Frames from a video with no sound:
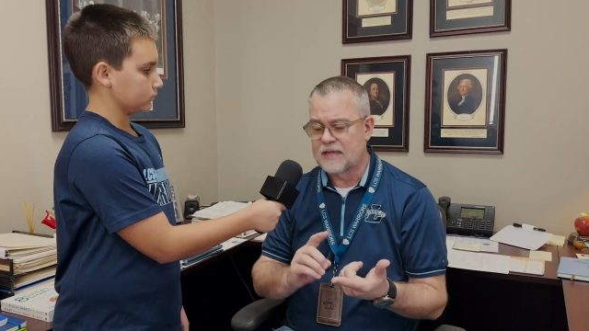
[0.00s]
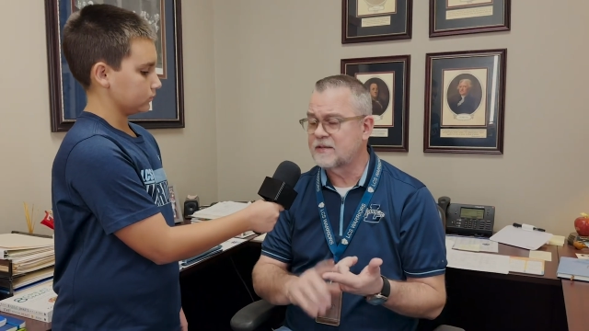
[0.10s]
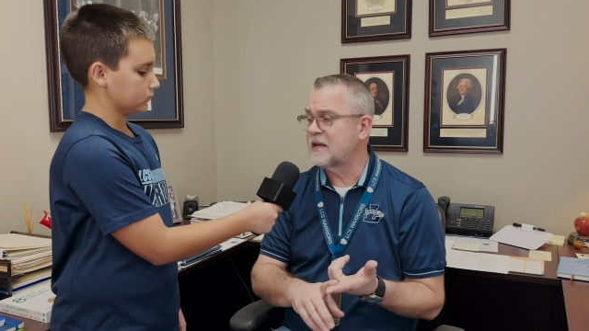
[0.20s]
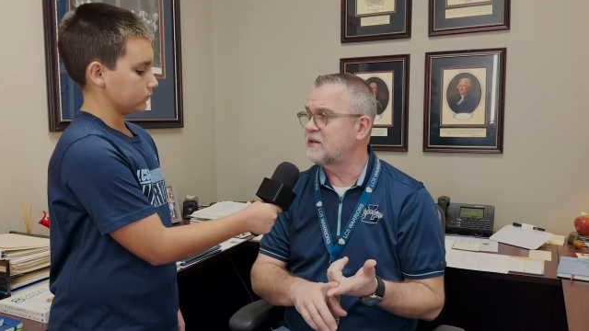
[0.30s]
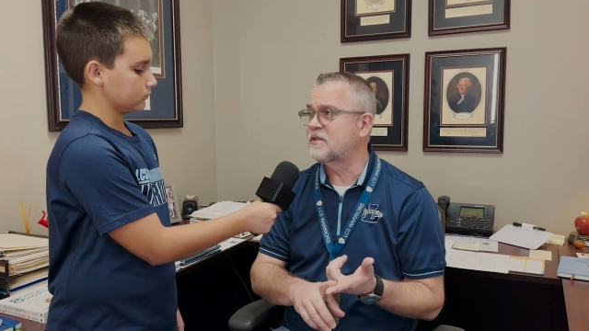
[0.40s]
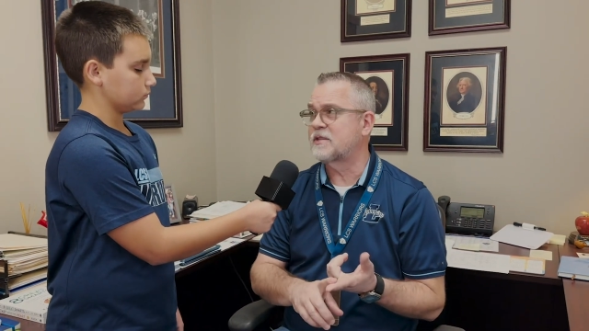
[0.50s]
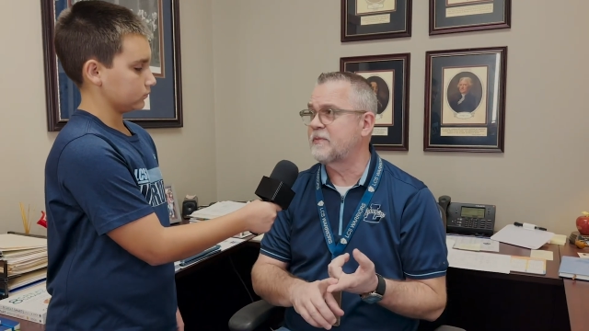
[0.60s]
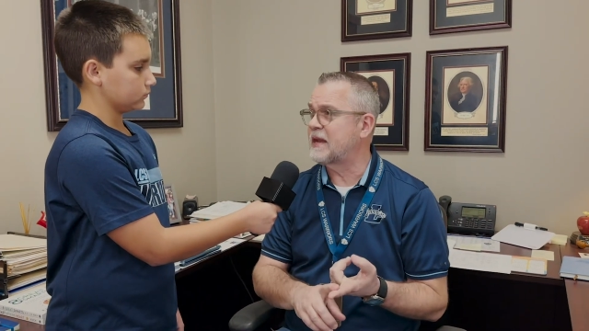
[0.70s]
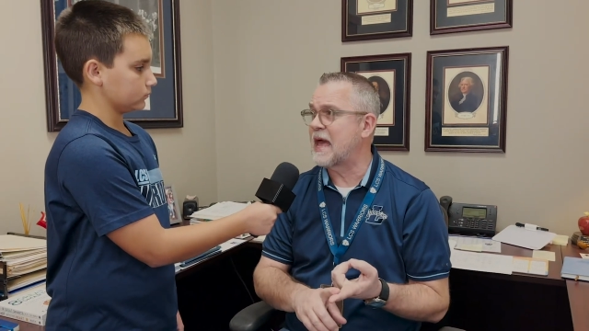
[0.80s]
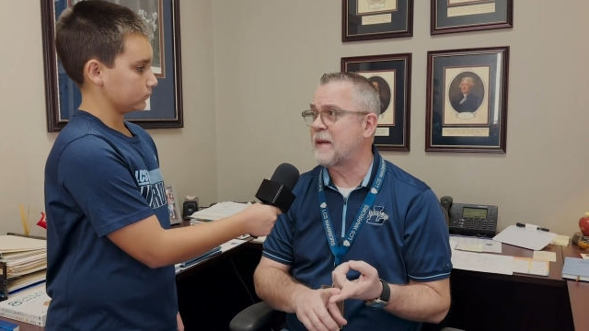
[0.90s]
Speaker 1: It's not just
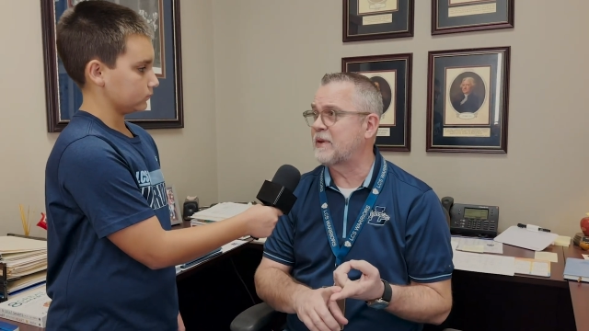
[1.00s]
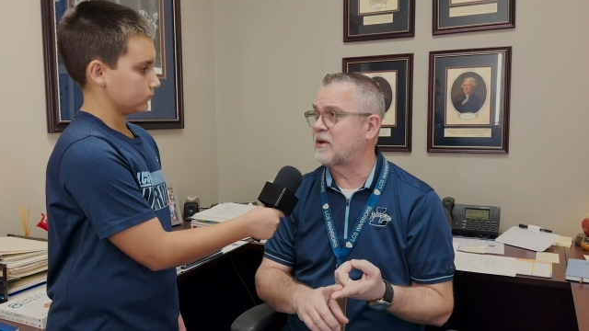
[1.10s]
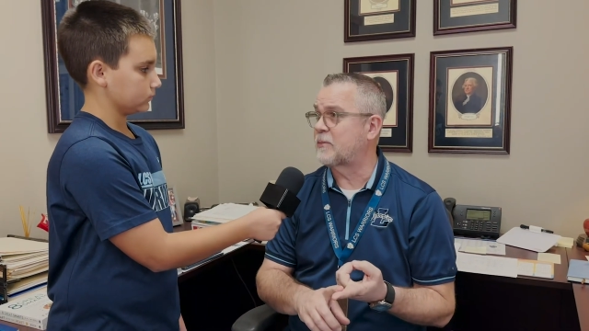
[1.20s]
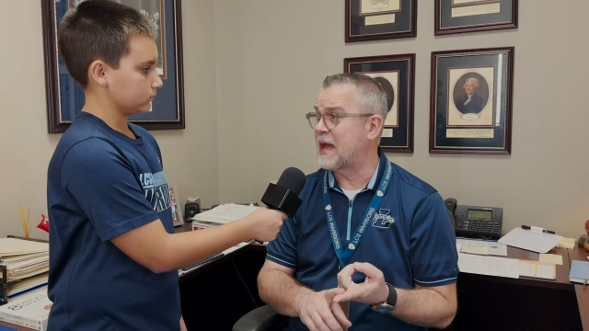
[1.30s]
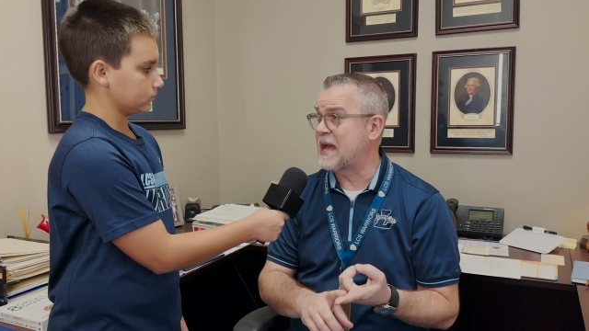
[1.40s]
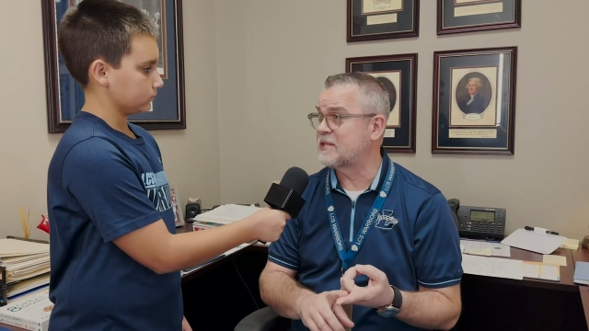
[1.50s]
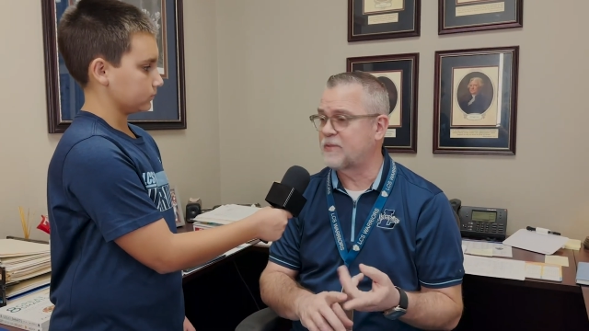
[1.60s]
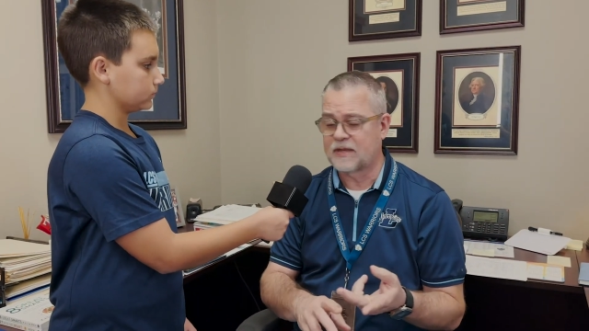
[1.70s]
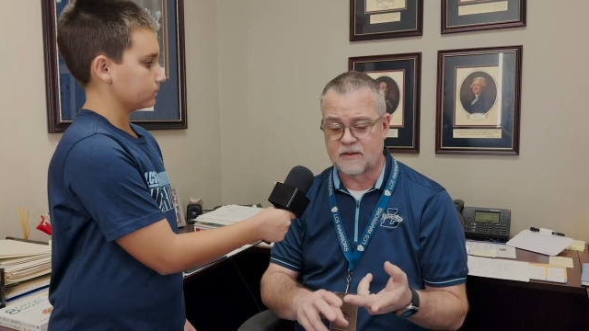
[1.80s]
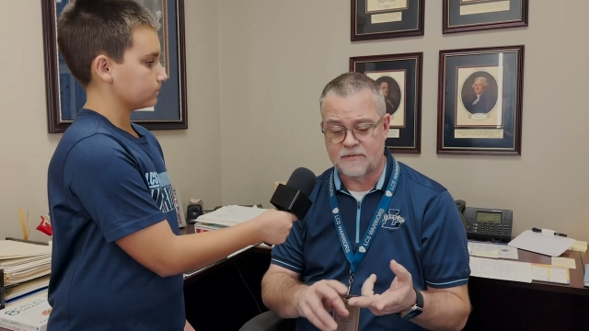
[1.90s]
something that happened in our past,
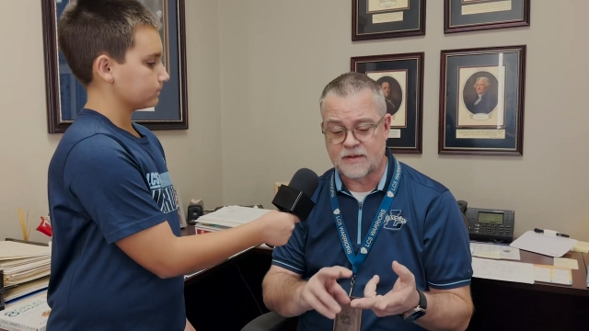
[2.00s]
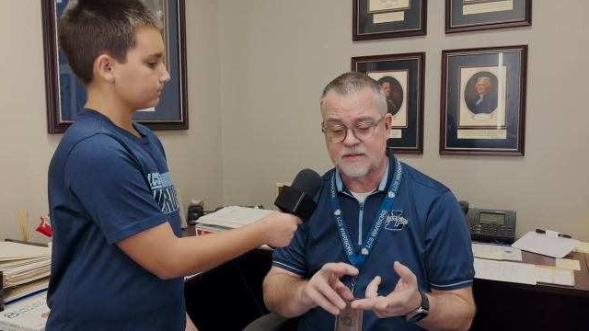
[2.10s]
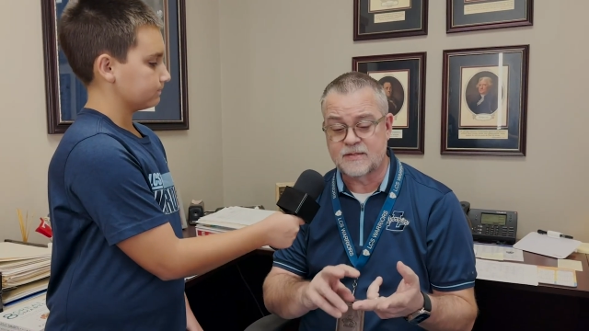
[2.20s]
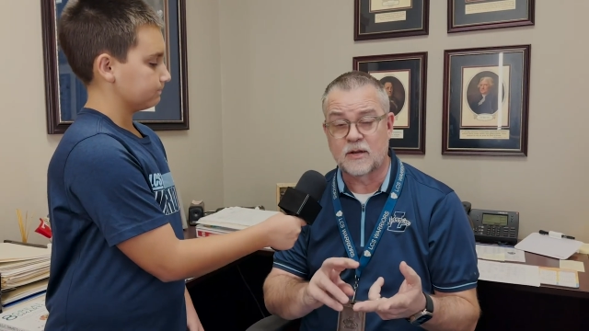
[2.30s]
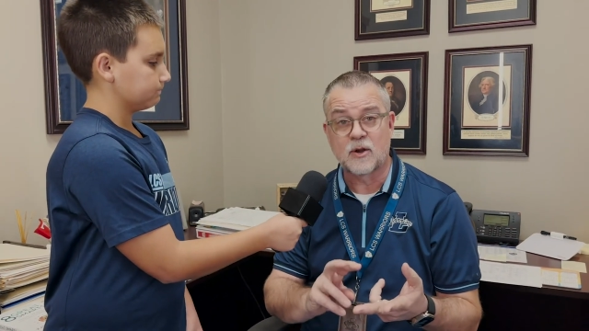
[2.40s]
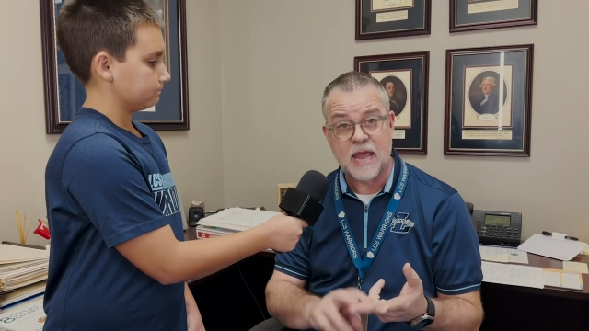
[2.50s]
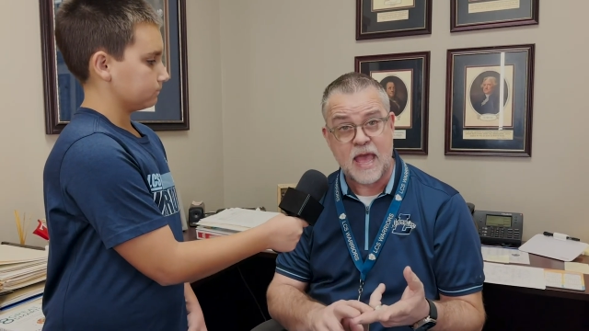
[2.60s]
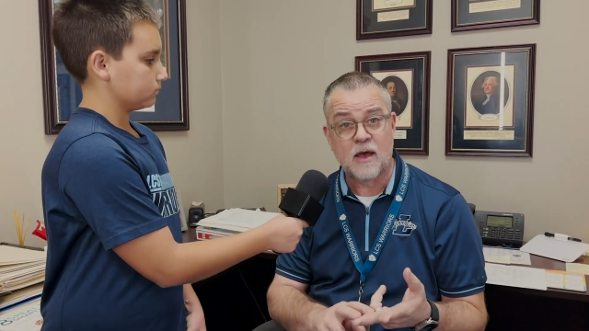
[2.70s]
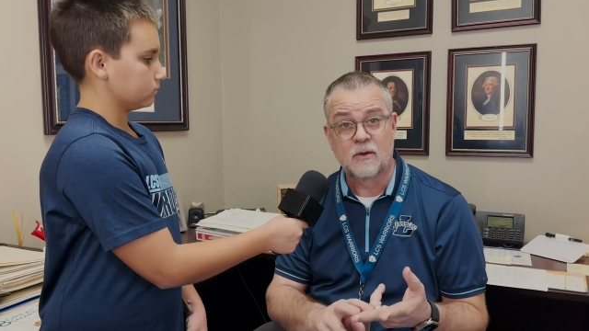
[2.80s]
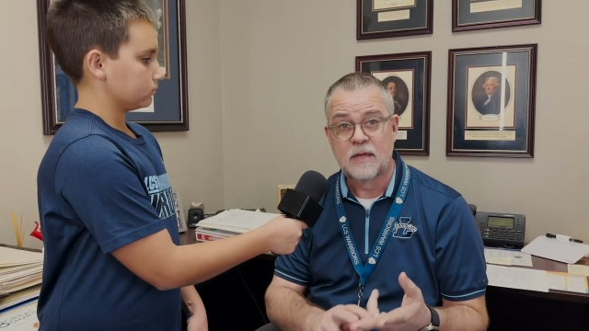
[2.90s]
but it can affect us in our
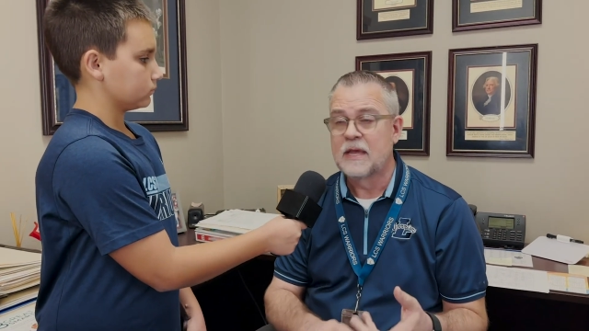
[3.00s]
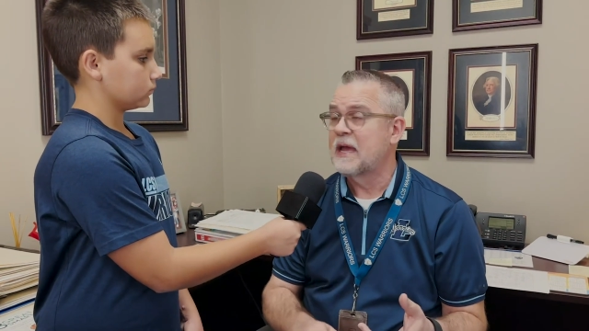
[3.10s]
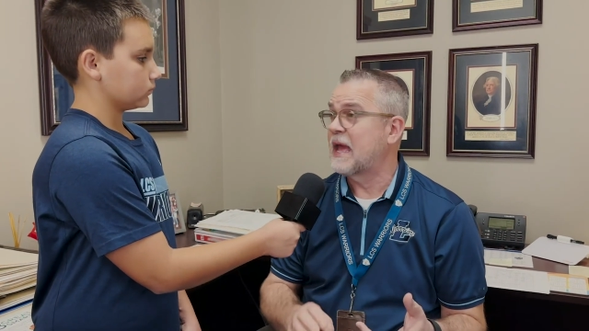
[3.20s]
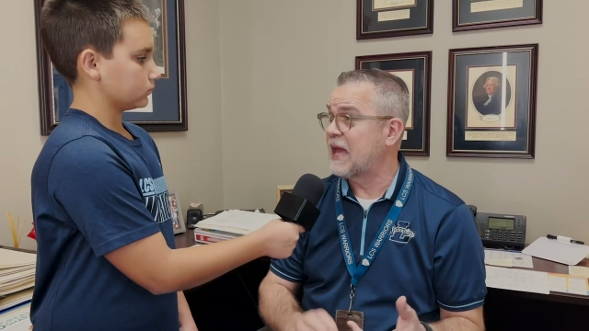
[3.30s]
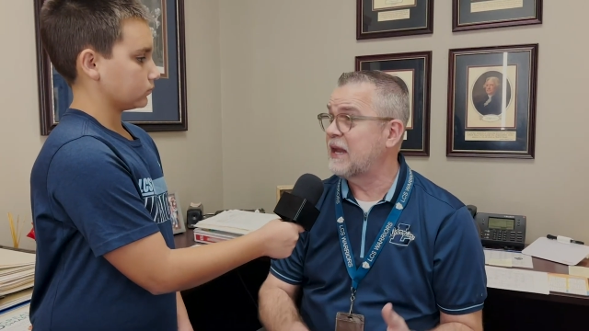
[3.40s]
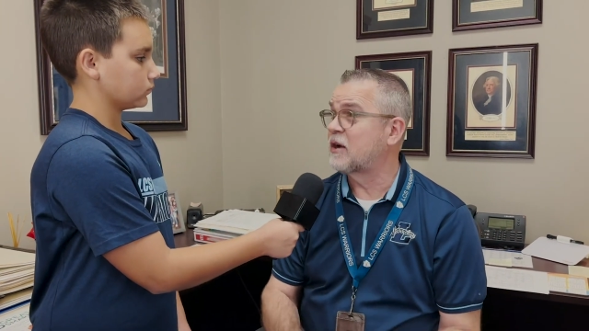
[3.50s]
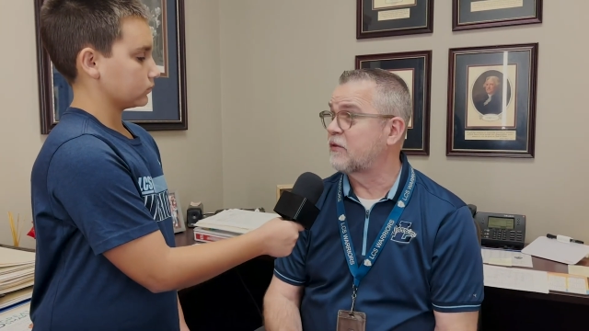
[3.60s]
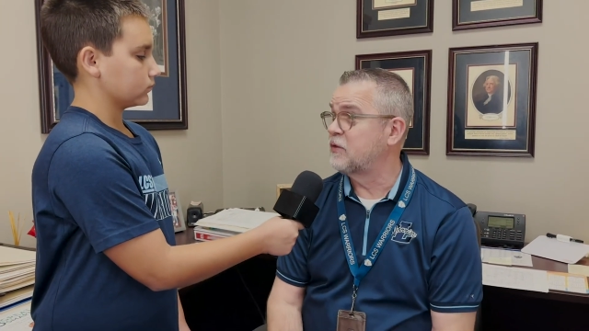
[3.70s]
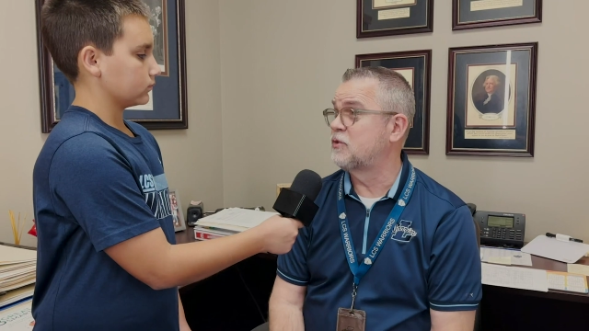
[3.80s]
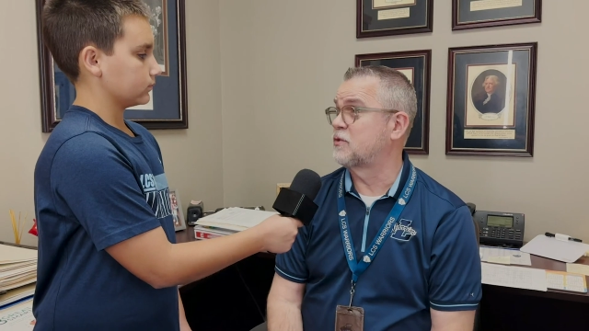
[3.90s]
now and in
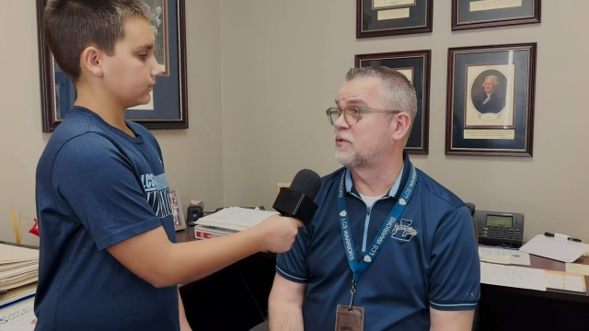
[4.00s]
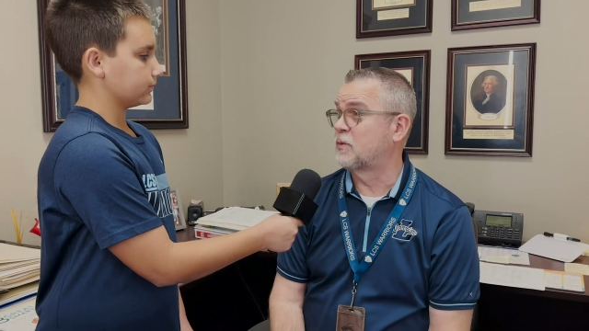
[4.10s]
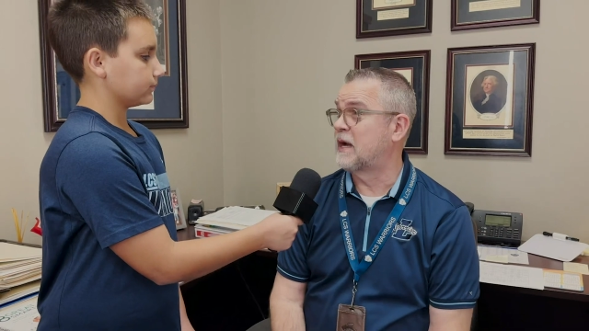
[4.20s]
our future as